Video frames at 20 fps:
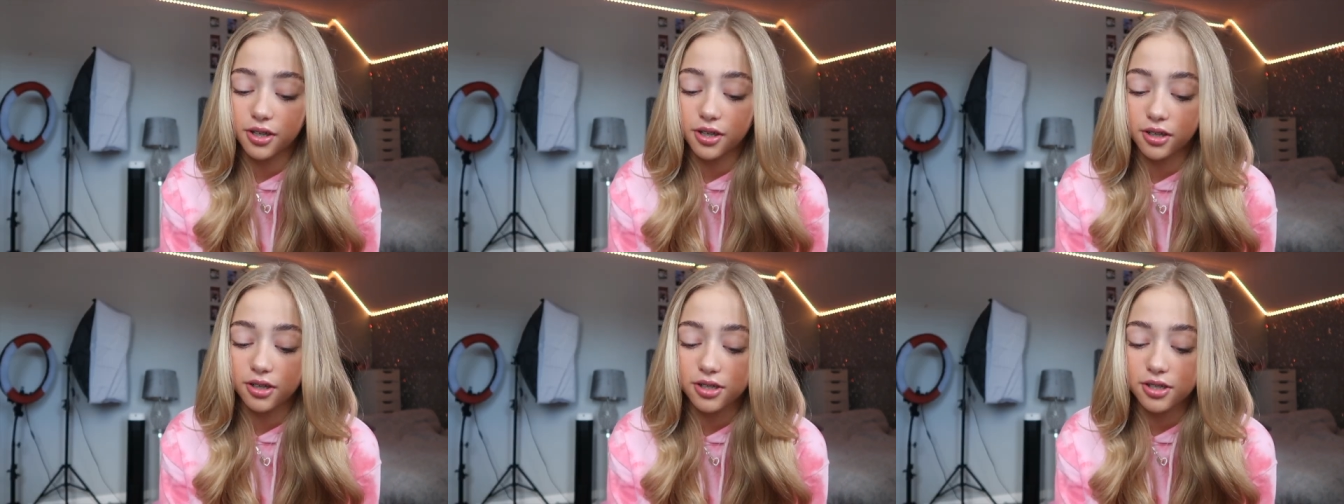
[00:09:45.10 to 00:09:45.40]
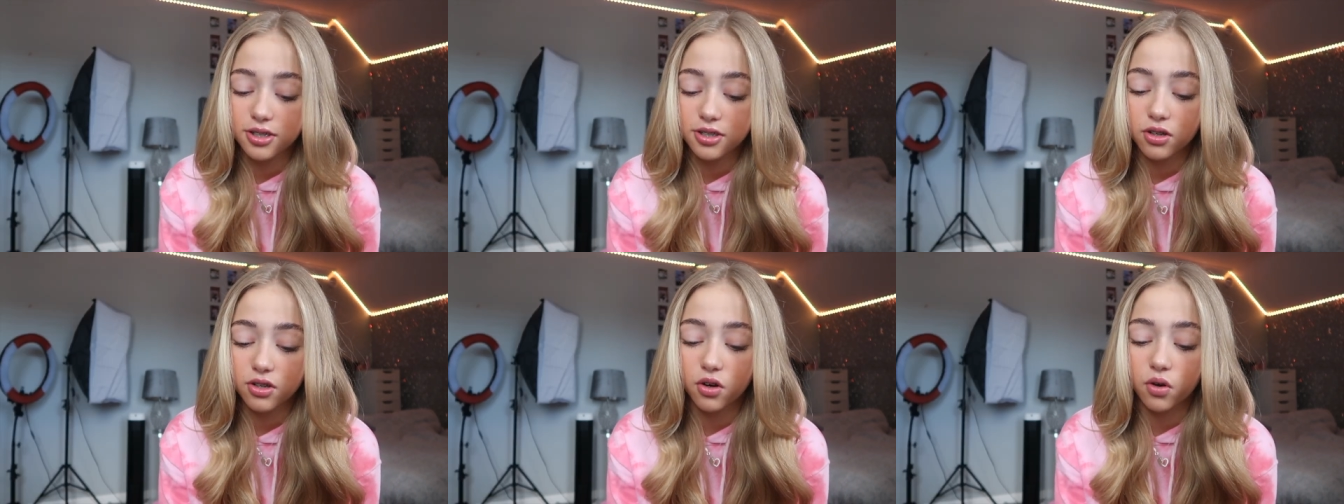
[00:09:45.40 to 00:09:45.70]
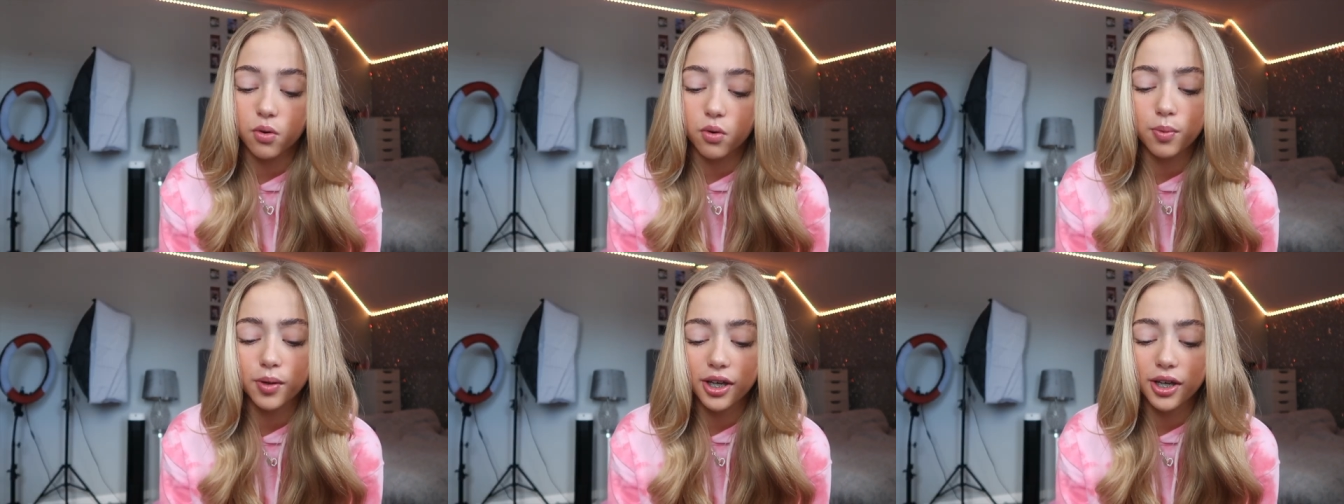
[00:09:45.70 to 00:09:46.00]
done in
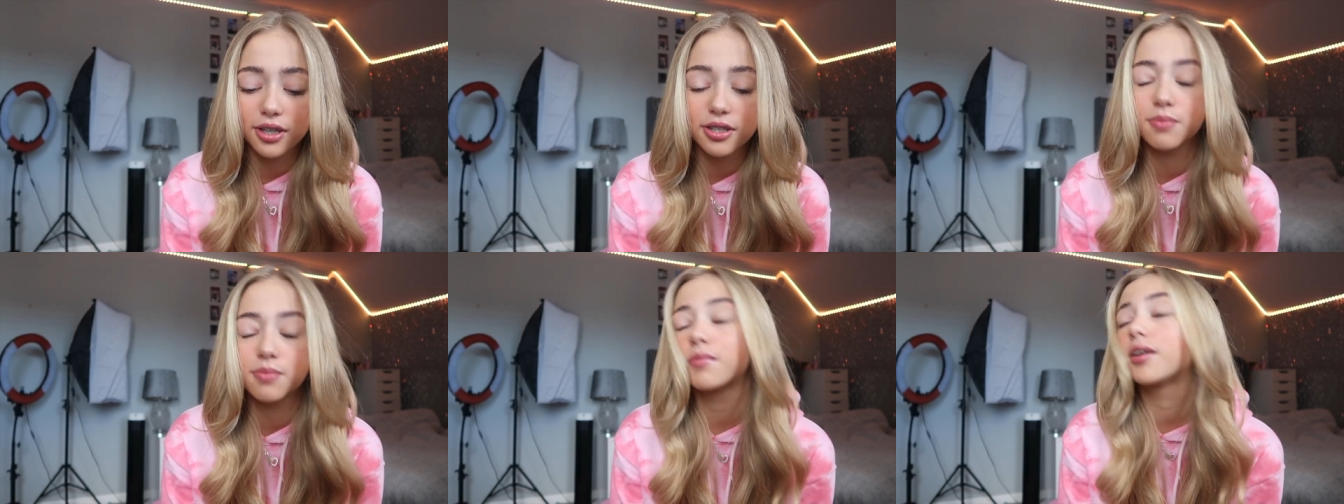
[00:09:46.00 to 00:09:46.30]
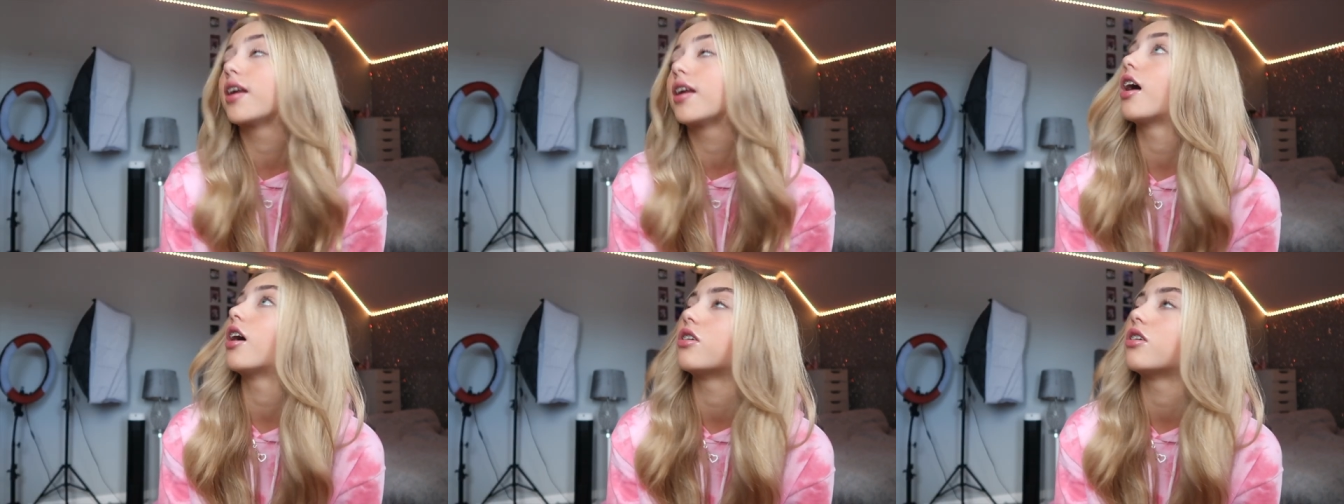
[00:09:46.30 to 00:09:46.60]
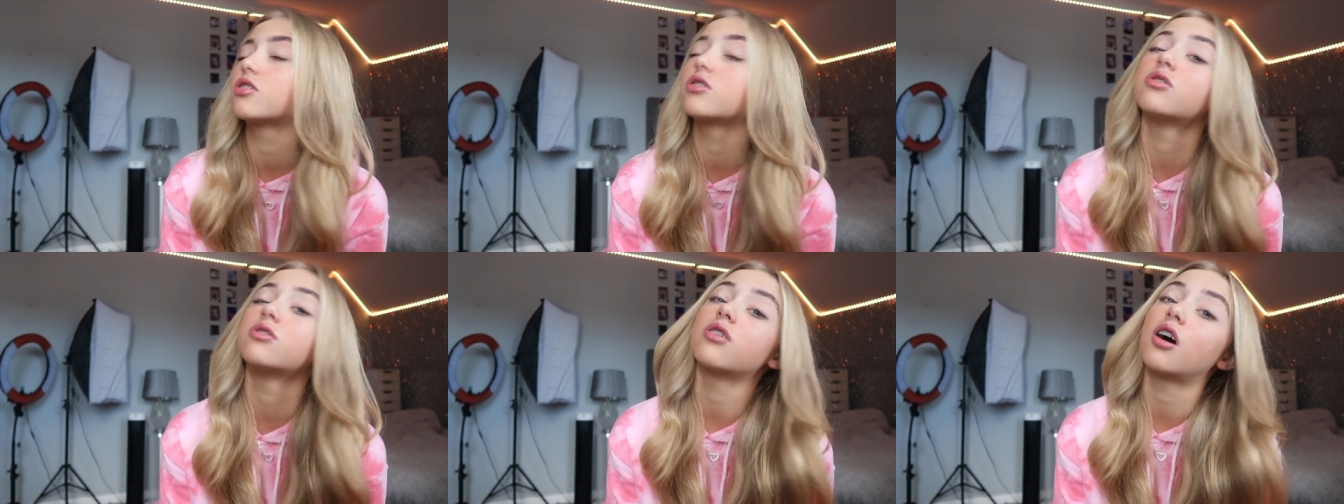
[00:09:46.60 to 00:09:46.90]
school, because me and her
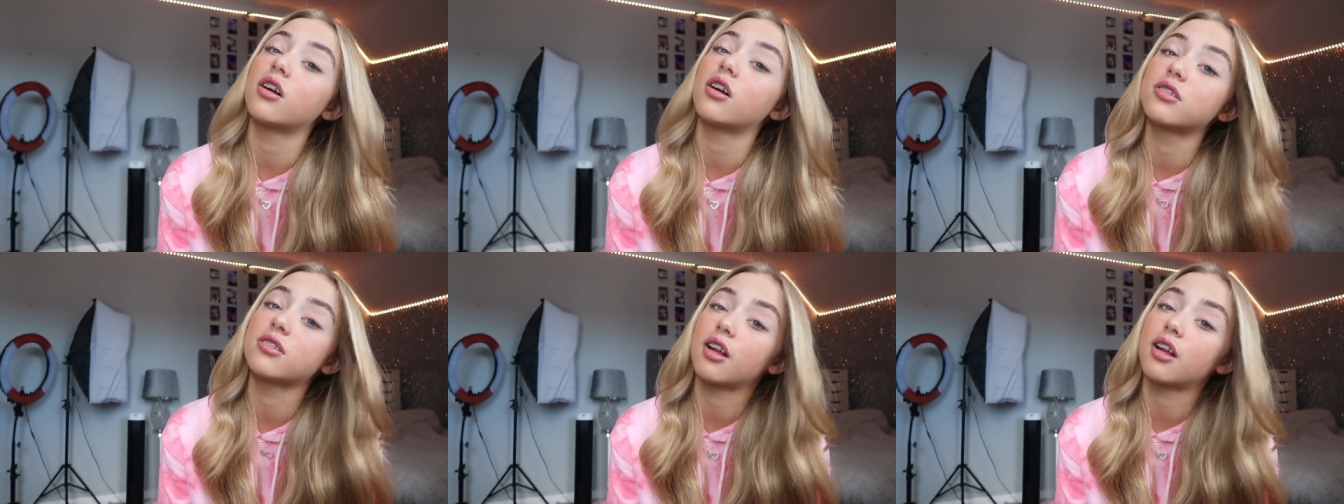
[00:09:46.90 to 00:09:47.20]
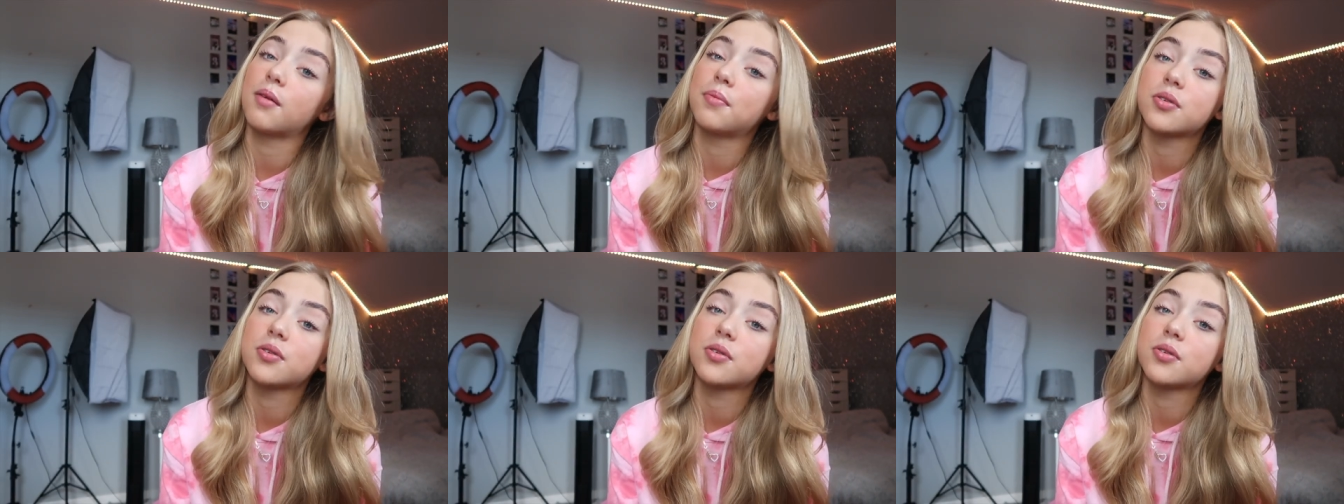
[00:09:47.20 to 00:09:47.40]
used to do dance club.